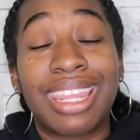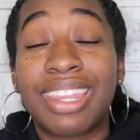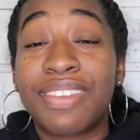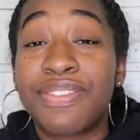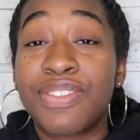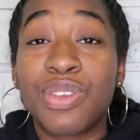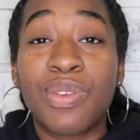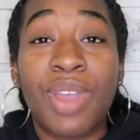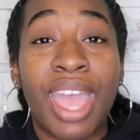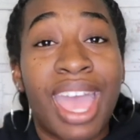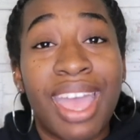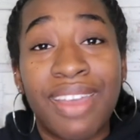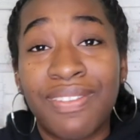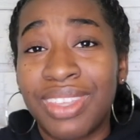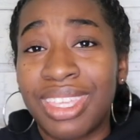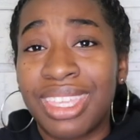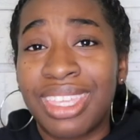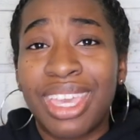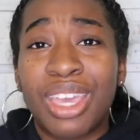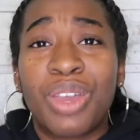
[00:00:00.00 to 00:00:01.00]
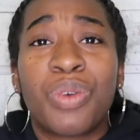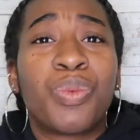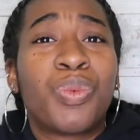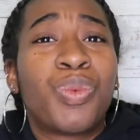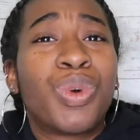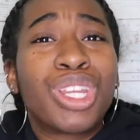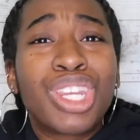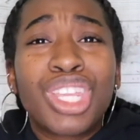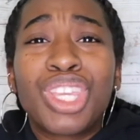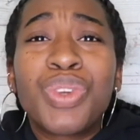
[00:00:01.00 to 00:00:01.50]
And if you haven't yet,
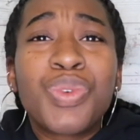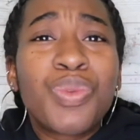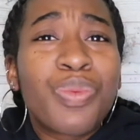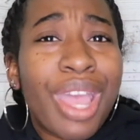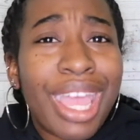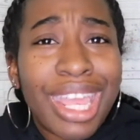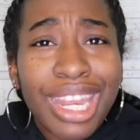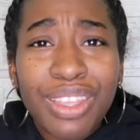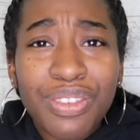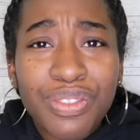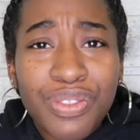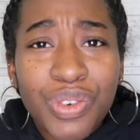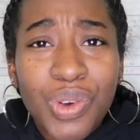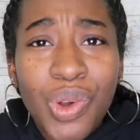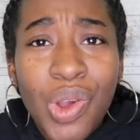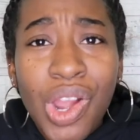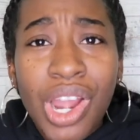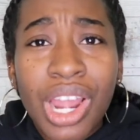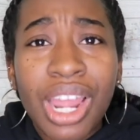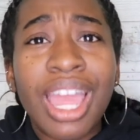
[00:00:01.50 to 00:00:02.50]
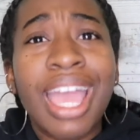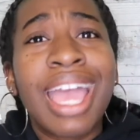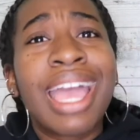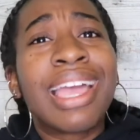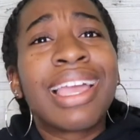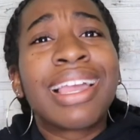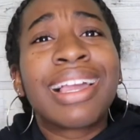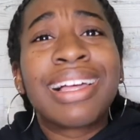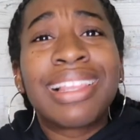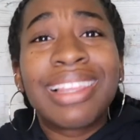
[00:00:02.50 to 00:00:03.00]
what are you waiting for?
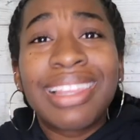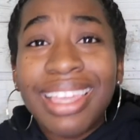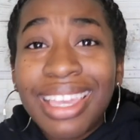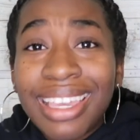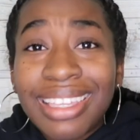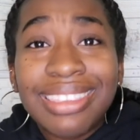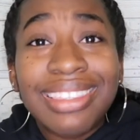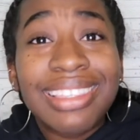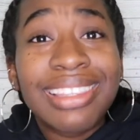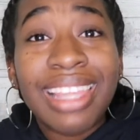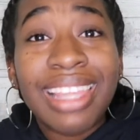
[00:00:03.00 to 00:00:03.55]
Click the